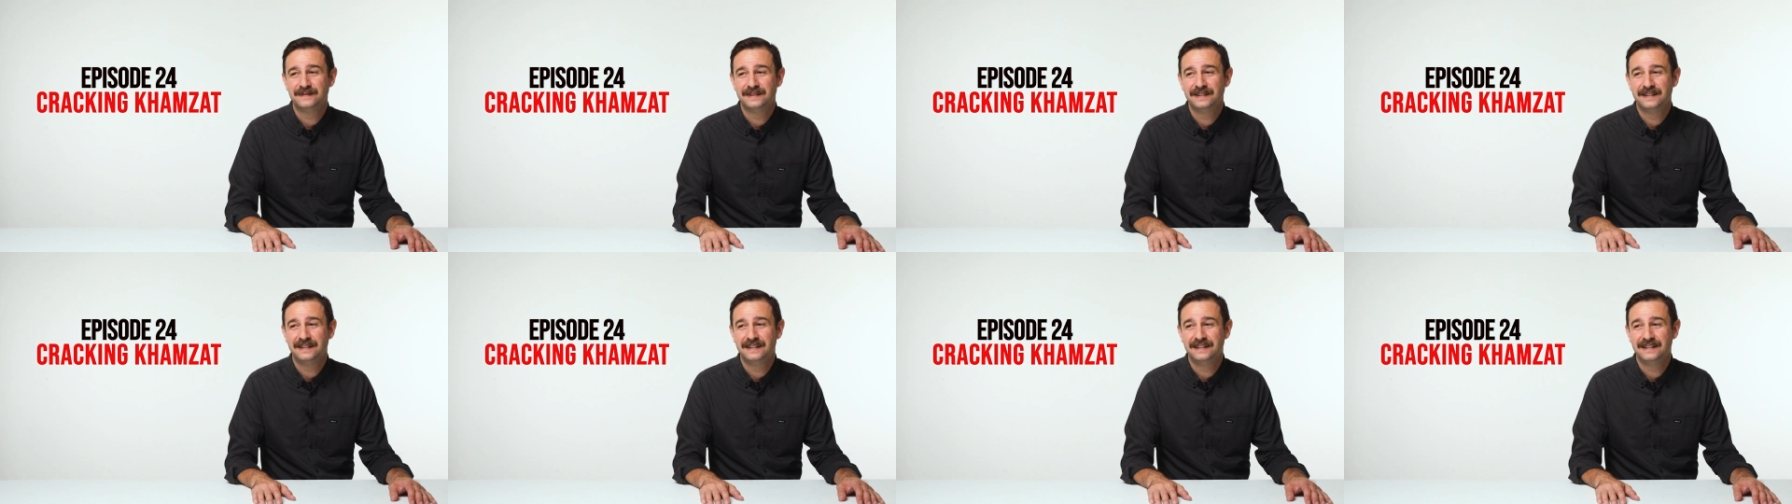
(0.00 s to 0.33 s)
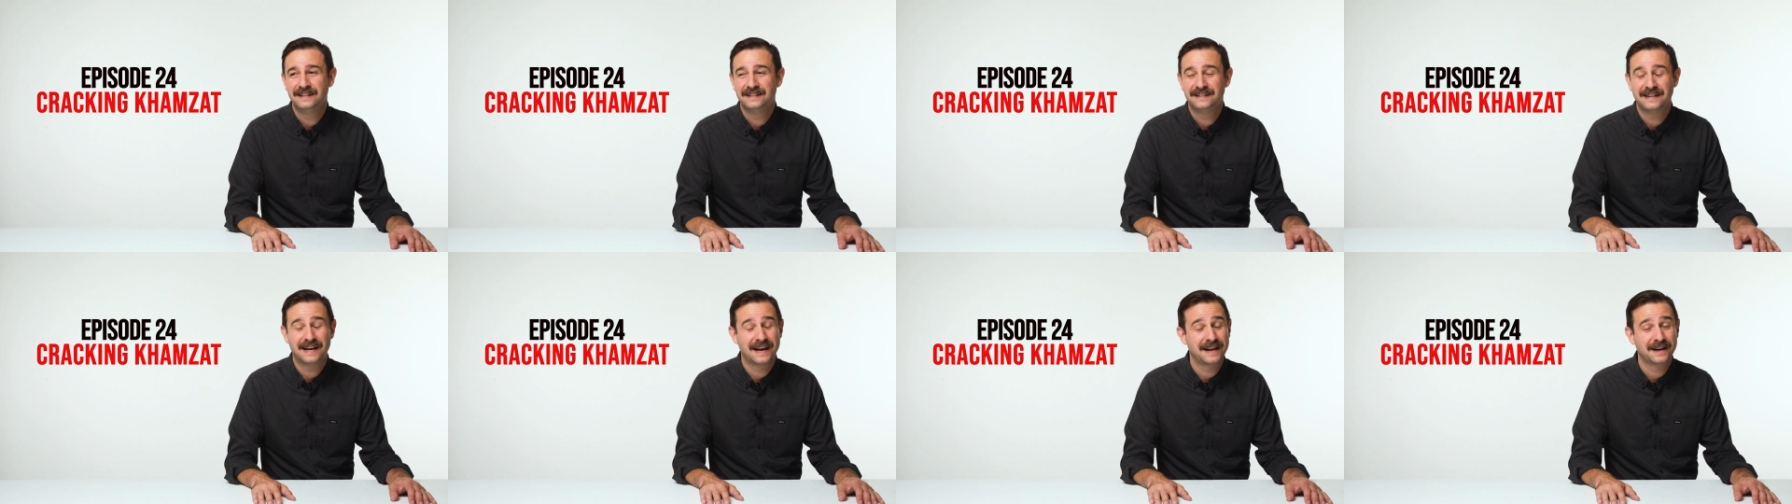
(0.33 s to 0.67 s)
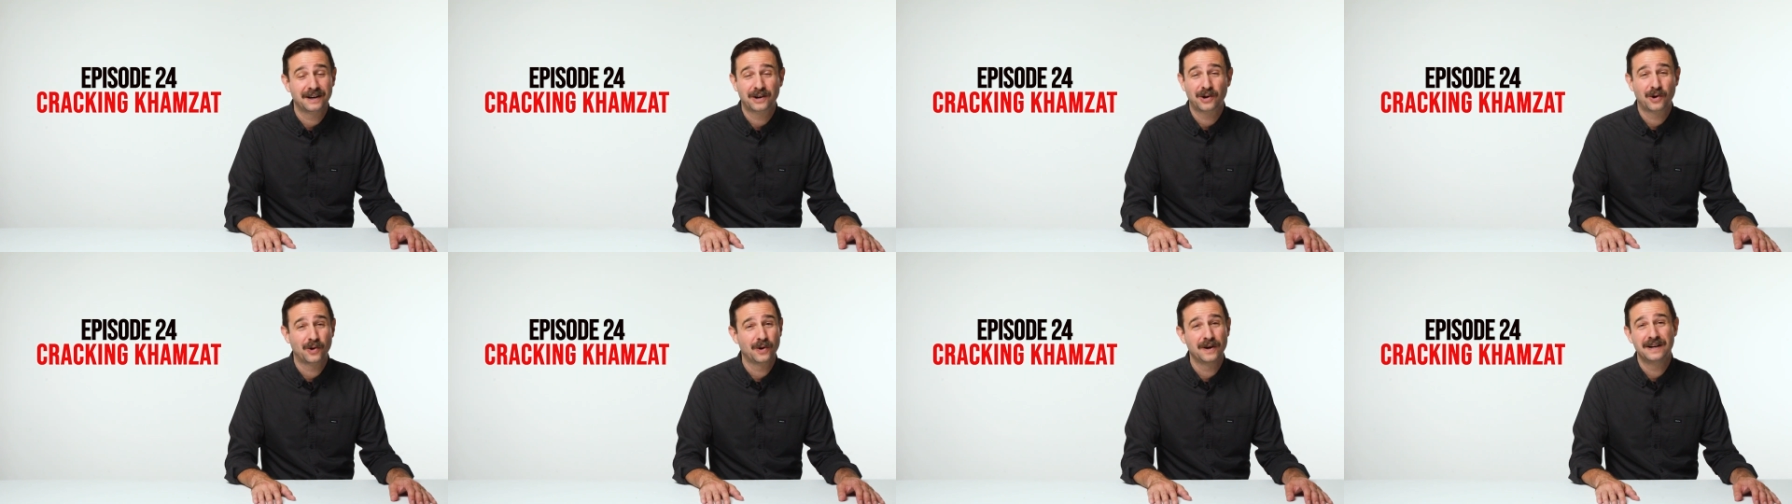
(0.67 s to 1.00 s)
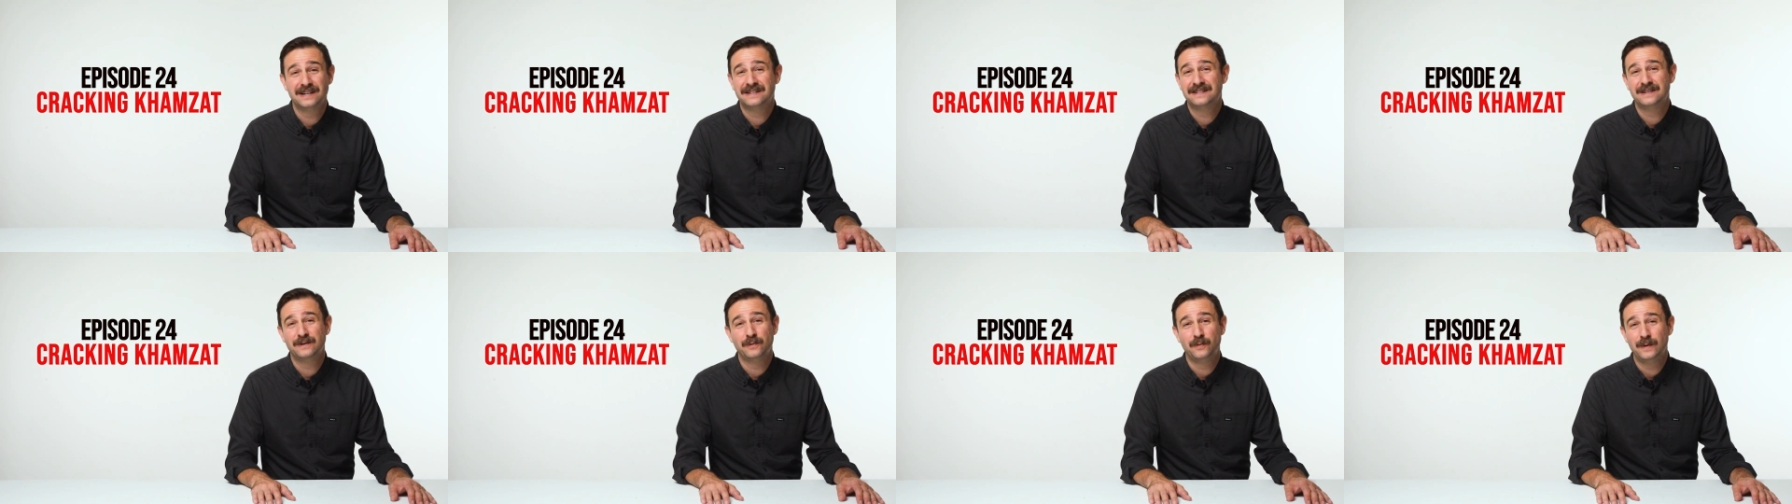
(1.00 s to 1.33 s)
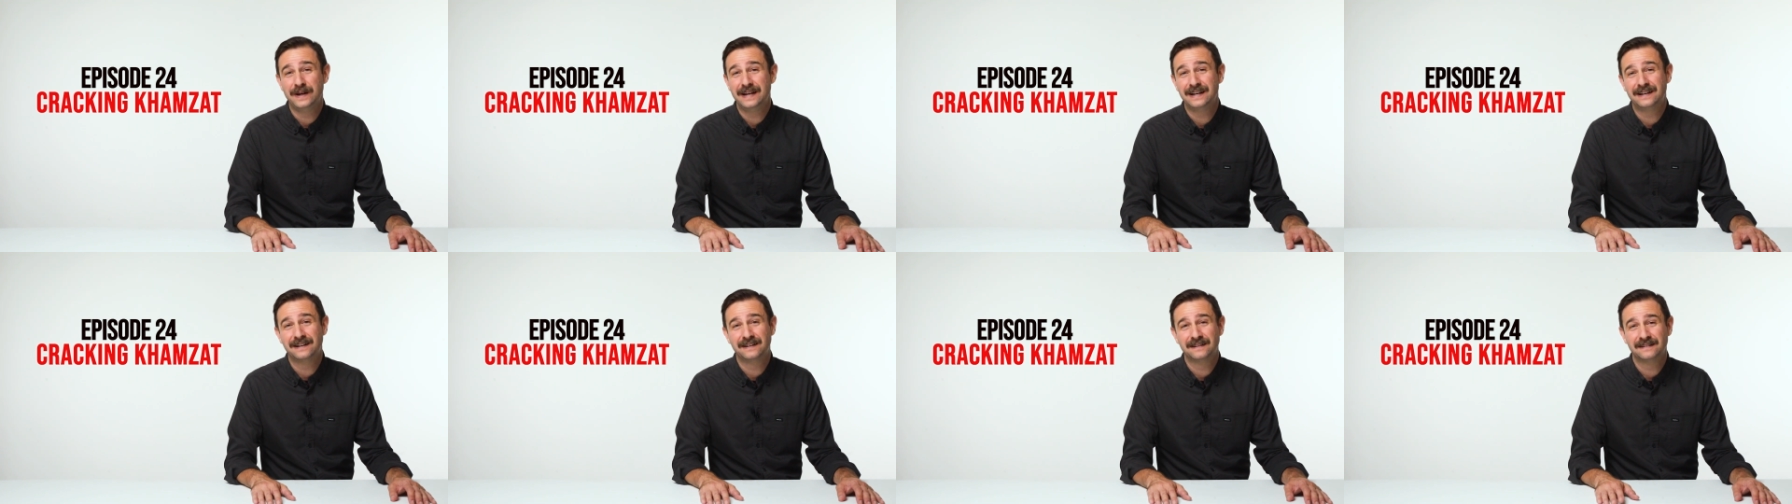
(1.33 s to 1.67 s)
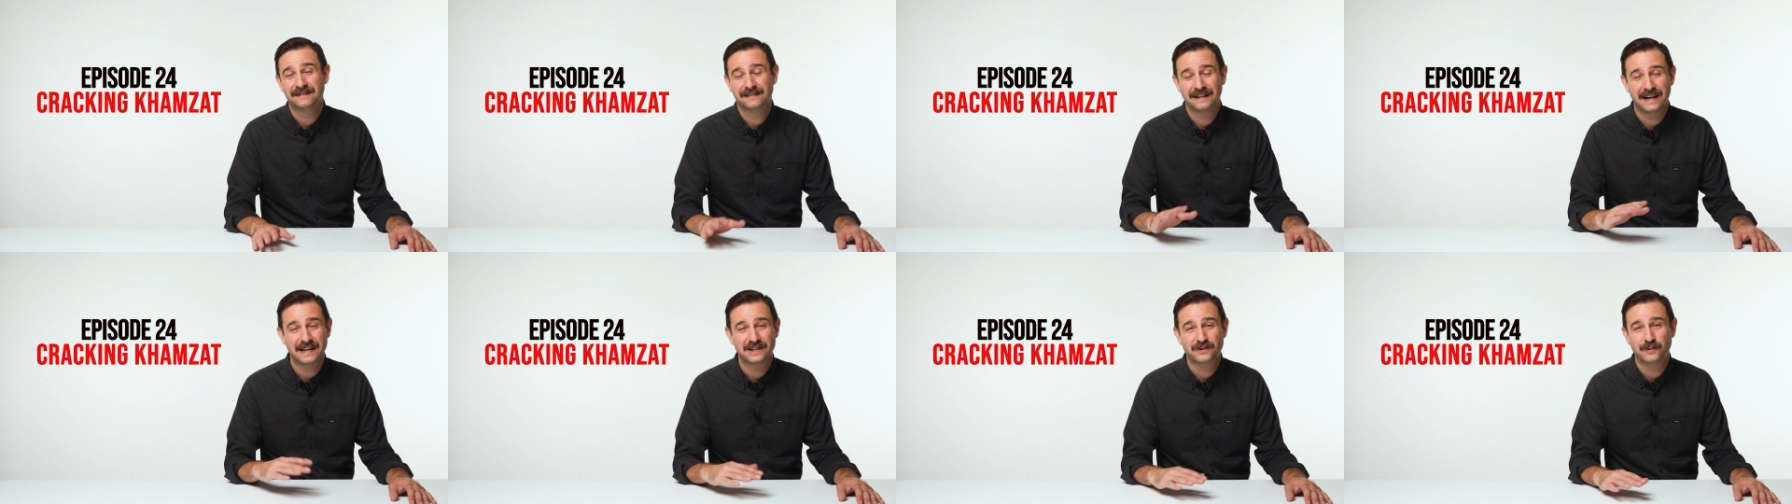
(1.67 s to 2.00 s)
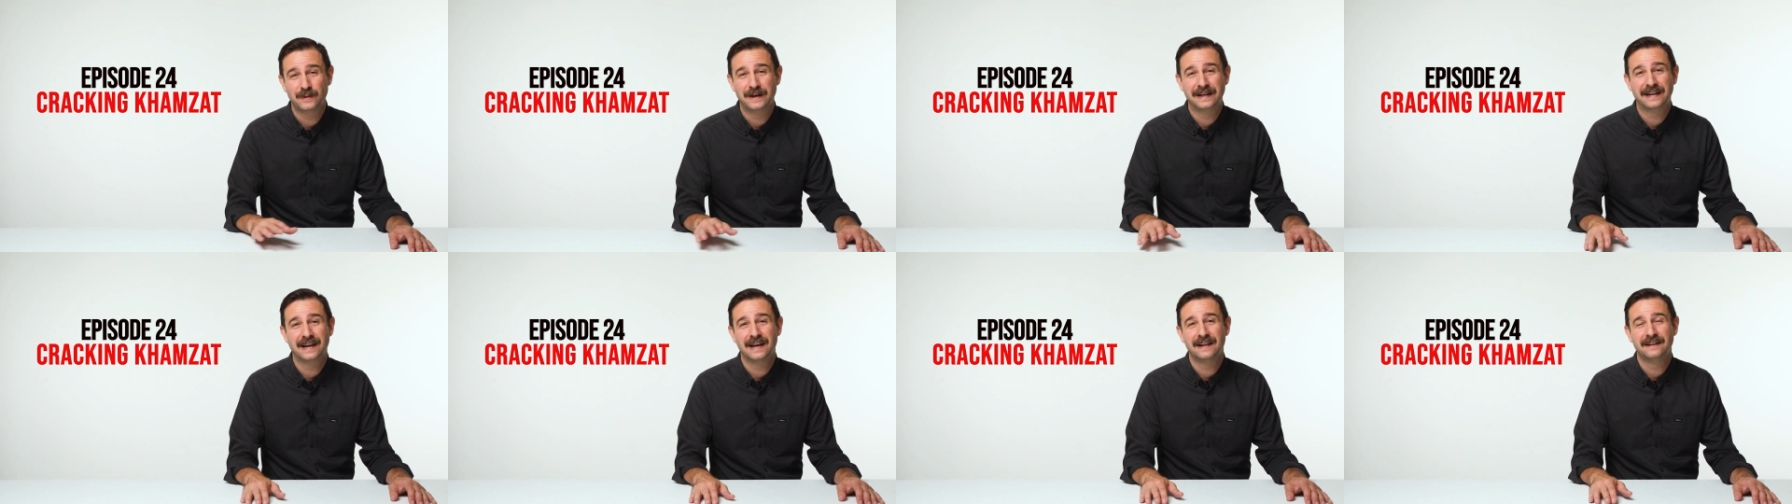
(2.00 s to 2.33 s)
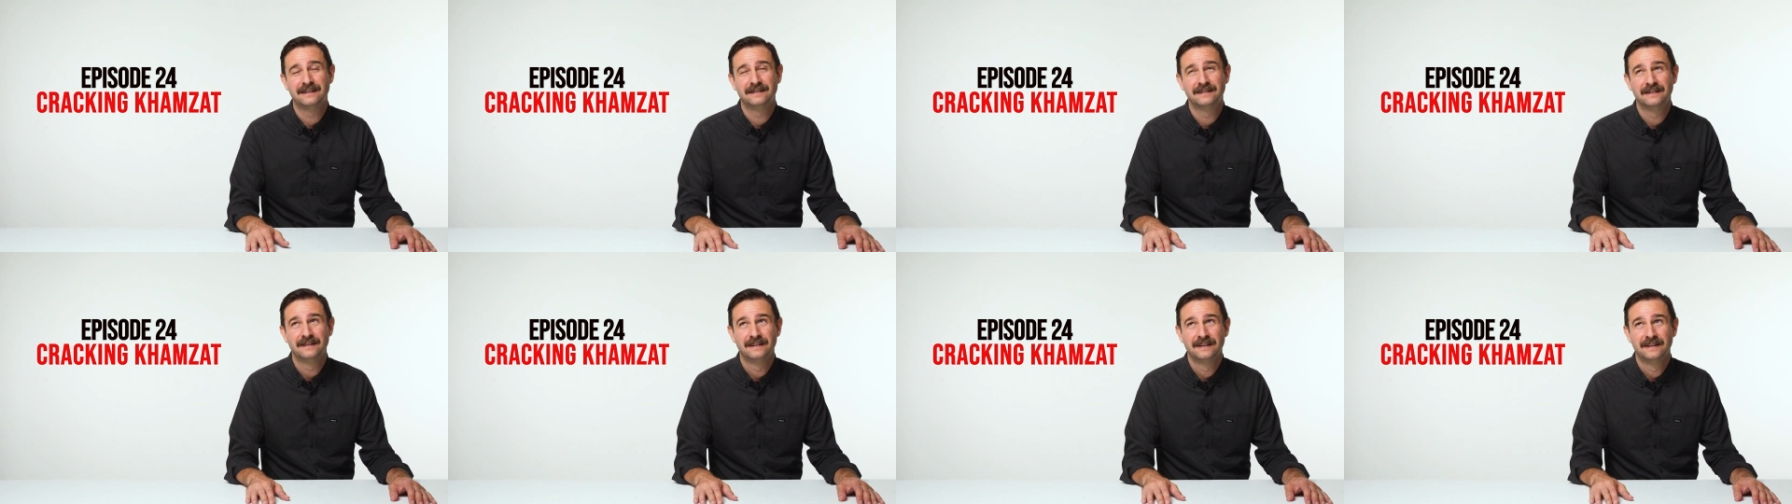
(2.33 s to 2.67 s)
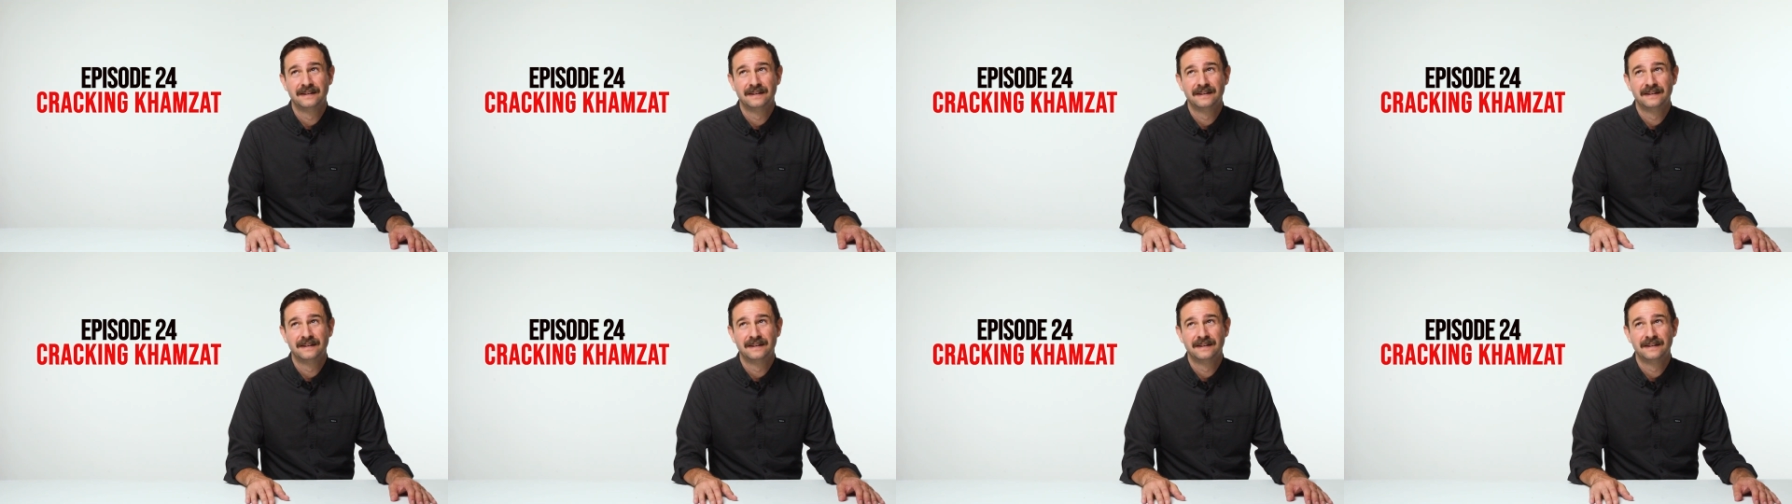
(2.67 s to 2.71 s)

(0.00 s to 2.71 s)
He had a crazy week last weekend,